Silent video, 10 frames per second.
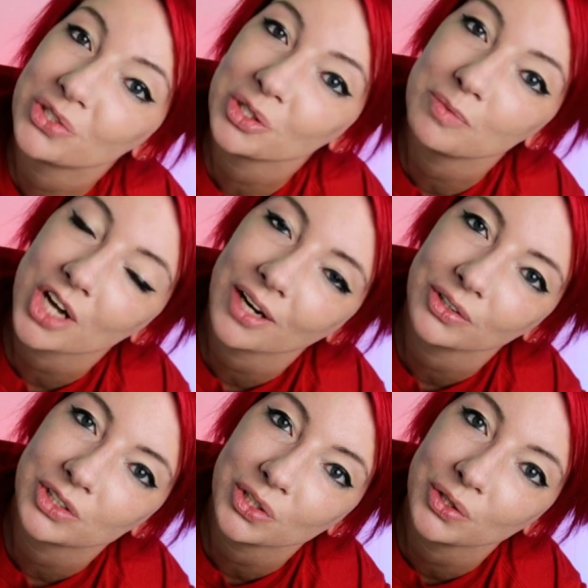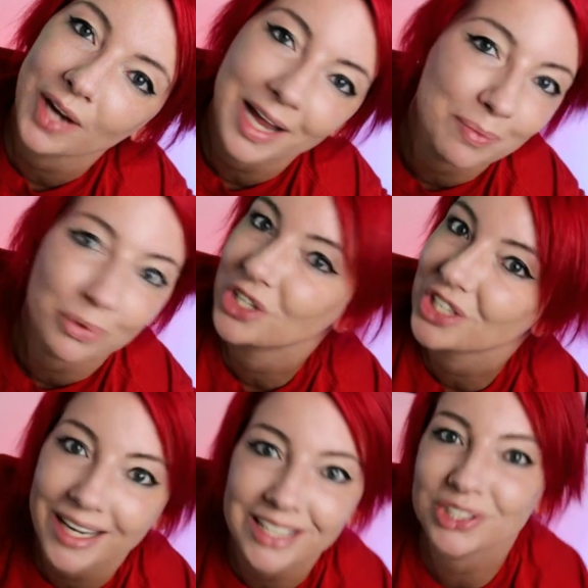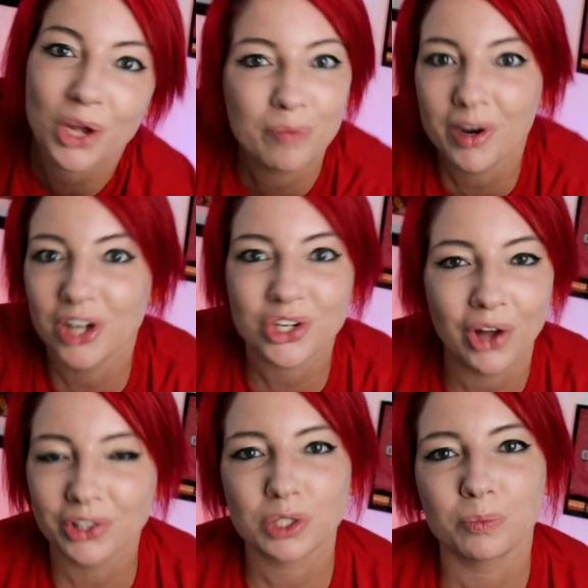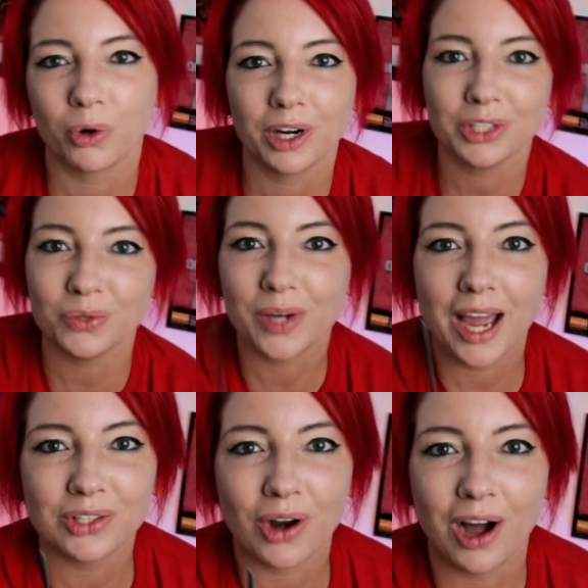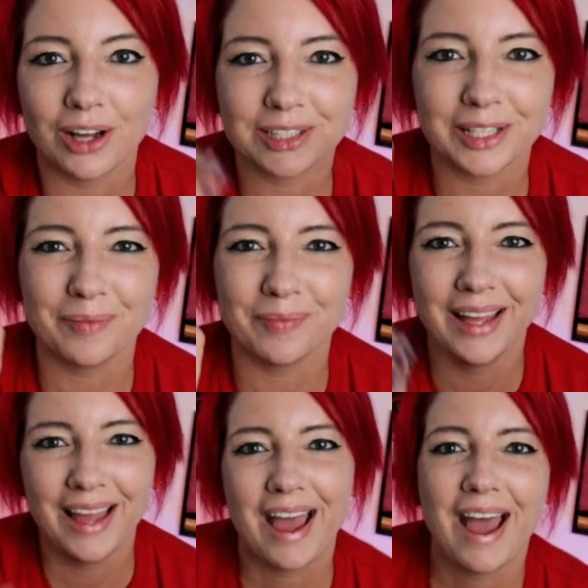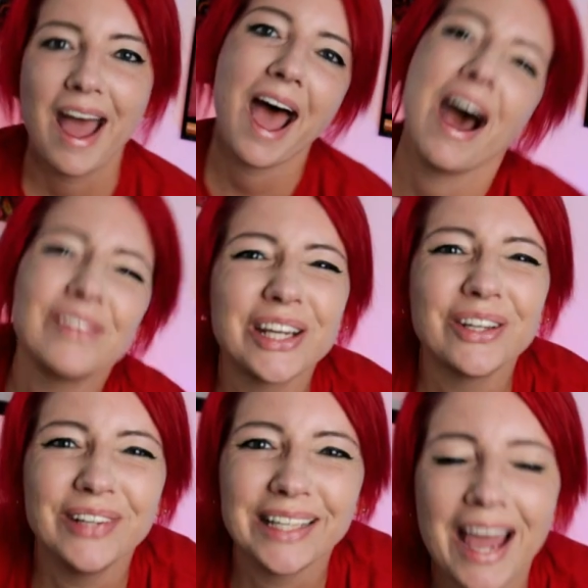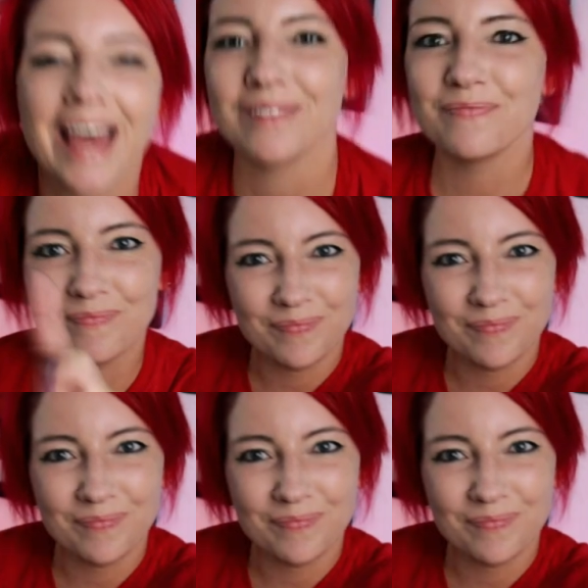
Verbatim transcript: YouTube channel too. I appreciate it so much. All the support. You guys are awesome. Have a good weekend.